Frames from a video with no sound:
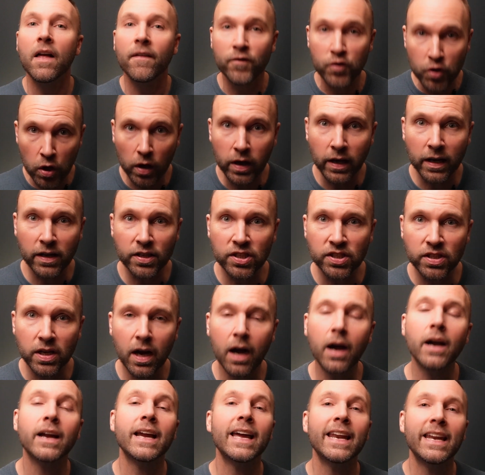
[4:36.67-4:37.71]
You're going to
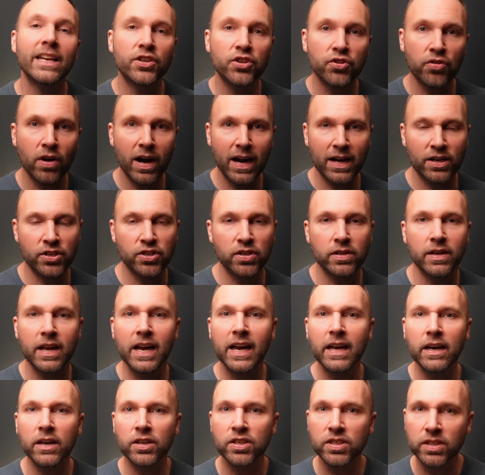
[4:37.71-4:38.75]
start getting traction. They're
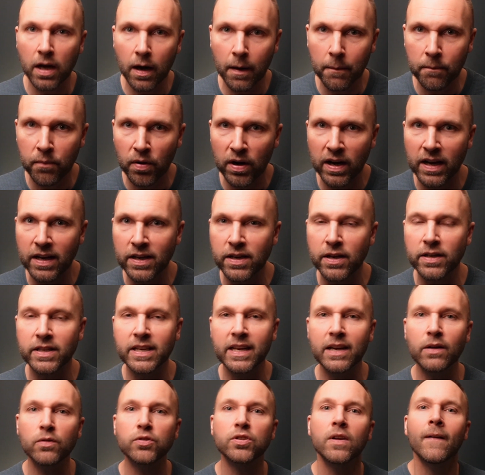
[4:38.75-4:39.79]
going to start bringing you
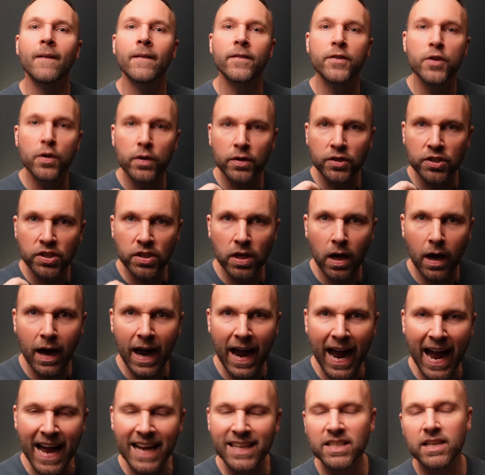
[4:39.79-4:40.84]
deals. You can start
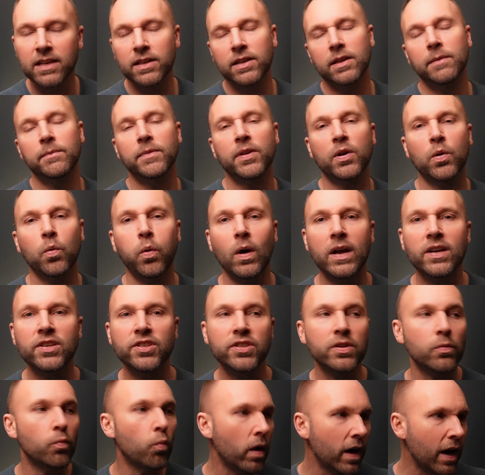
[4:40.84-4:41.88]
asking them the
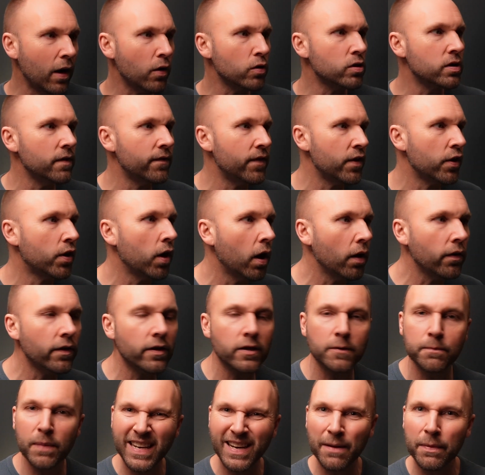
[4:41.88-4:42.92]
question, what else have you got that's
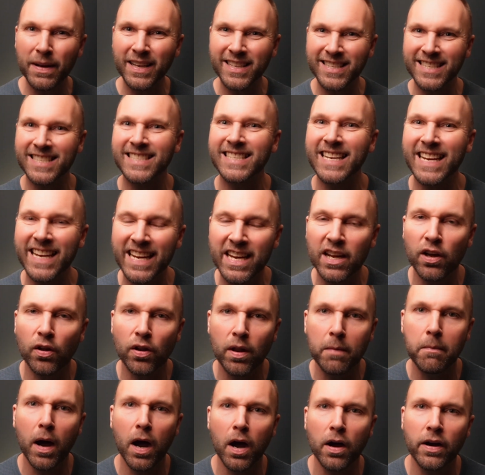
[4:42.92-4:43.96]
been a bit sticky on the
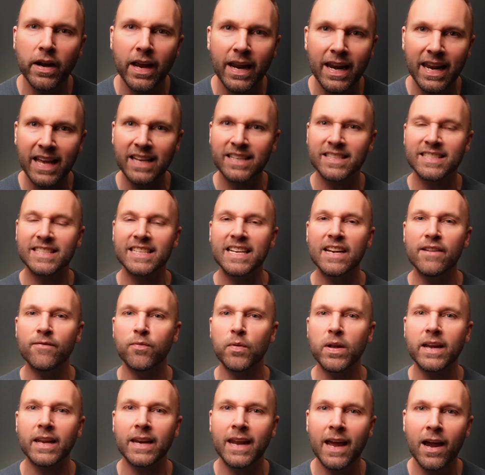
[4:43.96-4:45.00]
market? Let's see if
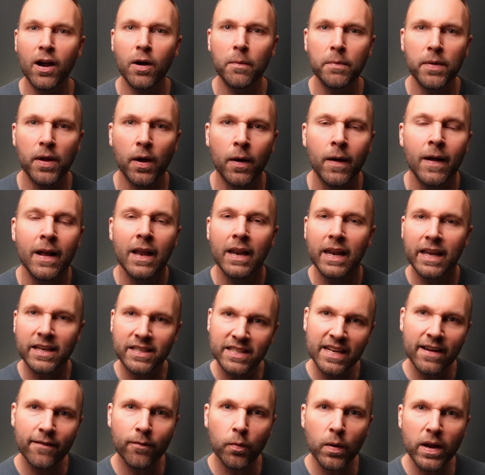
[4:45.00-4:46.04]
we can help you. Let's
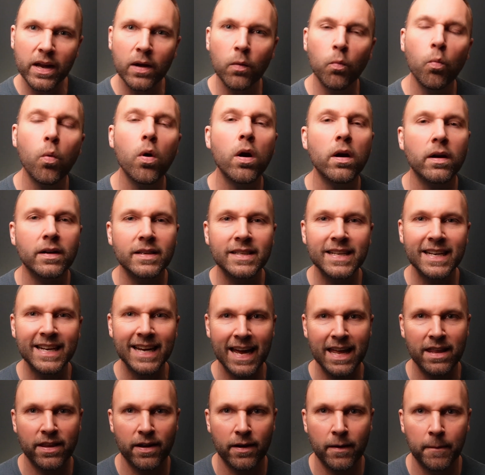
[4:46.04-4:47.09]
see if we can work
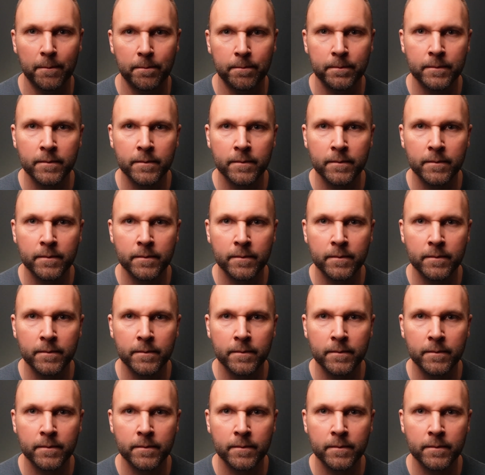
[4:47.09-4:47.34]
together.